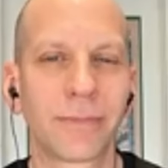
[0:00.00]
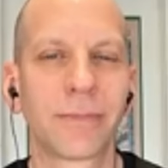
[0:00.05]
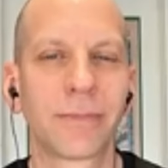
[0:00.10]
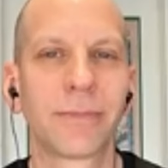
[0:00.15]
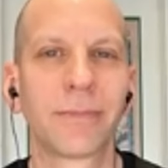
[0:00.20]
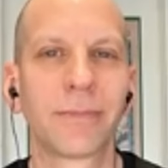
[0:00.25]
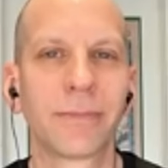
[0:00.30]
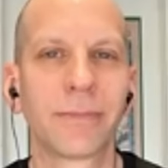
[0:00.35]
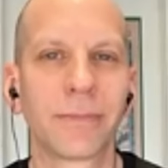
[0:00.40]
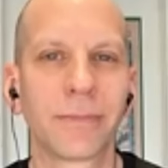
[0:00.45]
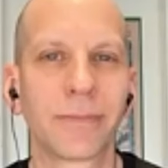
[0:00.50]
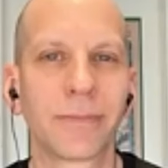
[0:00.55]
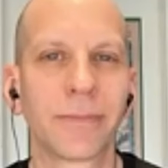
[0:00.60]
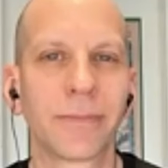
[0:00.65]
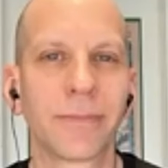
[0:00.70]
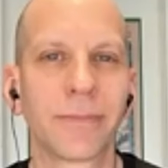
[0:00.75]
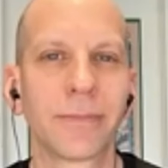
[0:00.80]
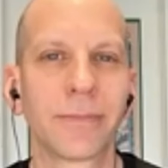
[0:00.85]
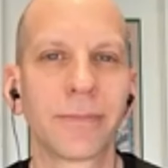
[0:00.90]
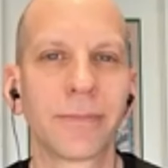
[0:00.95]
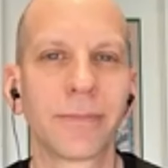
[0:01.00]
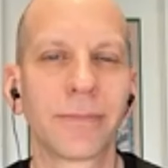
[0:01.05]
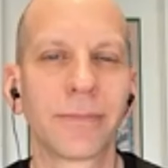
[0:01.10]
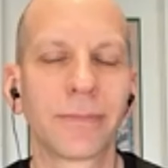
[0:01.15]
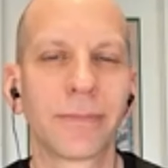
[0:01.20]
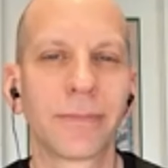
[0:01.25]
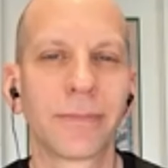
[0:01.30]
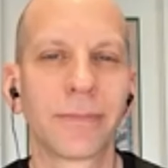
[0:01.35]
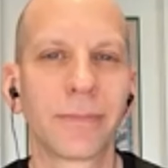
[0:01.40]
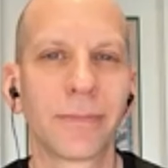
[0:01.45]

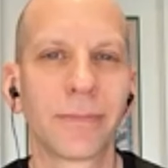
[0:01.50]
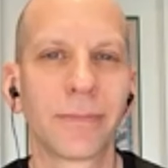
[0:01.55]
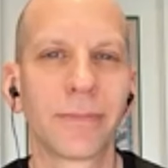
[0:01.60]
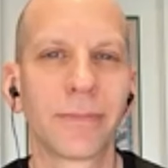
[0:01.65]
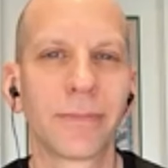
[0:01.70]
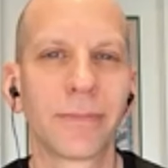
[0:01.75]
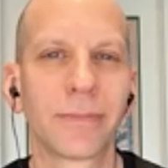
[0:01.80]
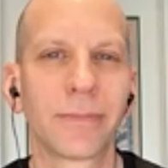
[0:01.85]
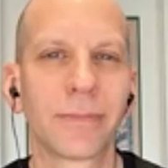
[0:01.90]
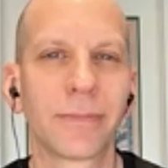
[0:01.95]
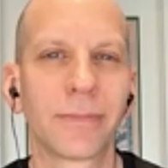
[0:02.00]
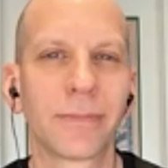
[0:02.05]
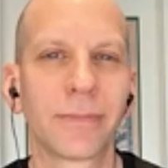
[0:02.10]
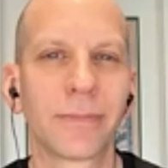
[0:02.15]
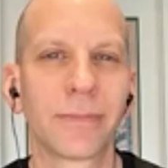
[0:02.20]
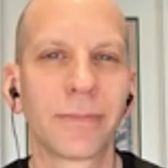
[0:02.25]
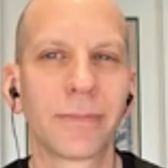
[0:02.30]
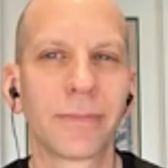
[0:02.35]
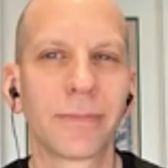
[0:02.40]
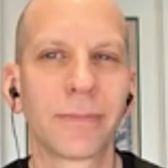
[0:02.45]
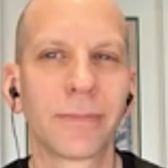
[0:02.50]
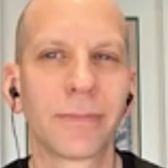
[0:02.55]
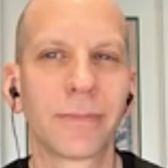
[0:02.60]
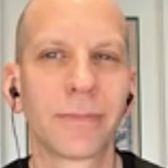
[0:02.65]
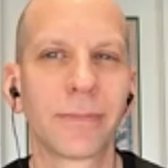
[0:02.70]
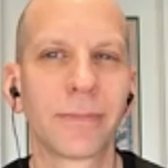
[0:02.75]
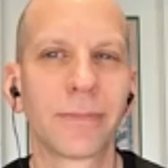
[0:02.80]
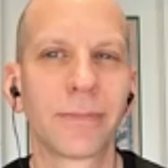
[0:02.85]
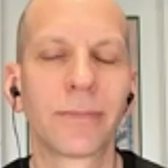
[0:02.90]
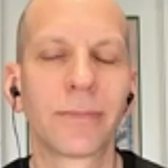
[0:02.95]

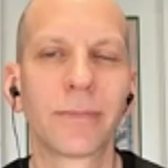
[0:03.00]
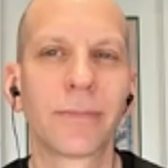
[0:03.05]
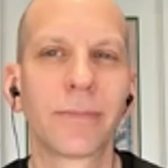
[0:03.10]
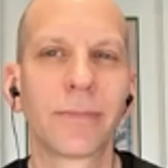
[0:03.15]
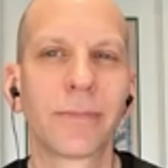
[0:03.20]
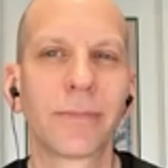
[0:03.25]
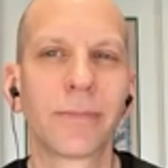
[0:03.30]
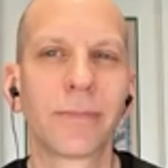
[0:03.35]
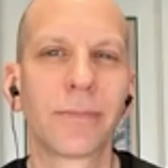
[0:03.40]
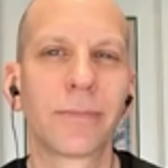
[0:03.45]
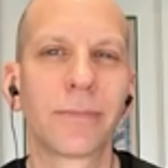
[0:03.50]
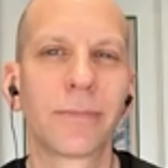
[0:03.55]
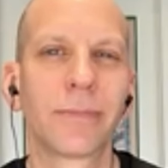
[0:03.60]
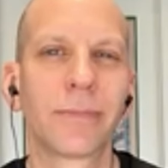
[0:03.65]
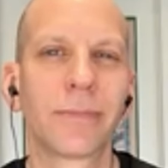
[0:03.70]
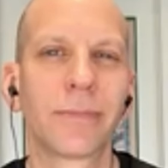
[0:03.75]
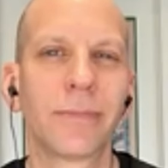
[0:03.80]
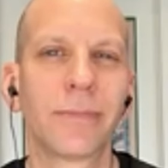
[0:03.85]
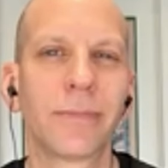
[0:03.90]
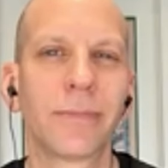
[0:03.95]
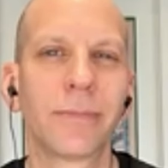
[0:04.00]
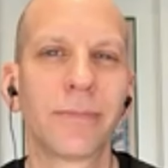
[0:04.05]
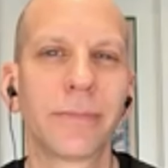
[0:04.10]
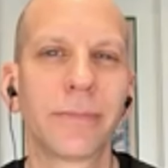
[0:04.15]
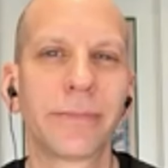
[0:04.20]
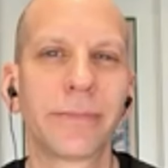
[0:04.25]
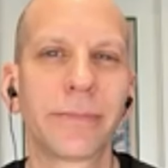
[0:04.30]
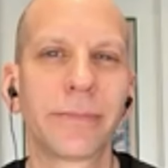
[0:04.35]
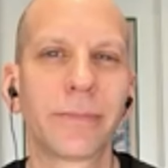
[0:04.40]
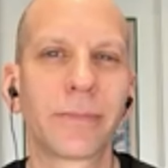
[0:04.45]

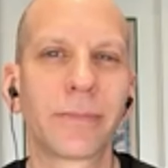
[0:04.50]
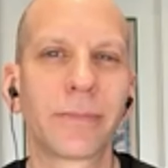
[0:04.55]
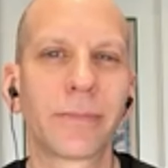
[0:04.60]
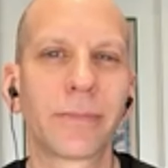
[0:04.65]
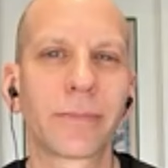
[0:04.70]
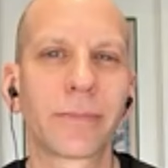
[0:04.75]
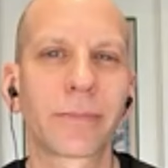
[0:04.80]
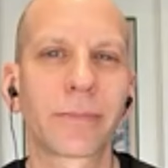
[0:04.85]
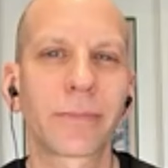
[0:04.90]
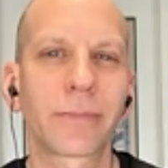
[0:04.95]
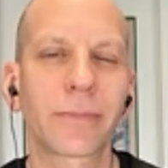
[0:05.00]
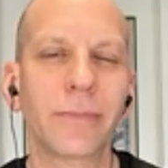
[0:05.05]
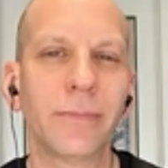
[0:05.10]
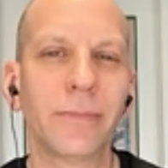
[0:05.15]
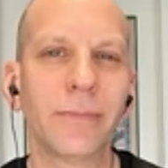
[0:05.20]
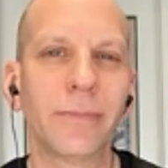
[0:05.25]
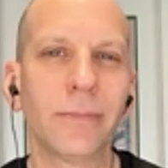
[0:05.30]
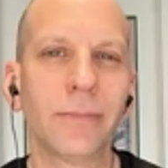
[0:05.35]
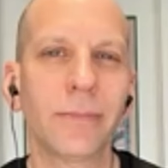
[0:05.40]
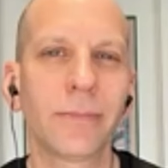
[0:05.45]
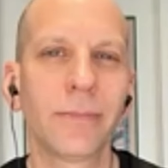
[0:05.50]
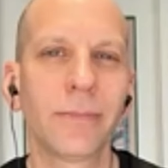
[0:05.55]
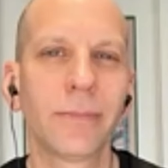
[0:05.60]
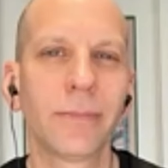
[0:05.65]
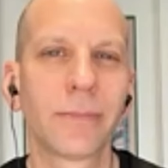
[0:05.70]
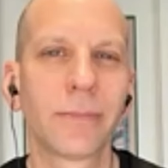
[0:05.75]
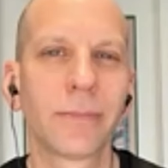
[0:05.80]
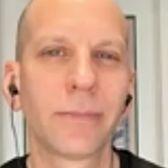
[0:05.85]
(silent)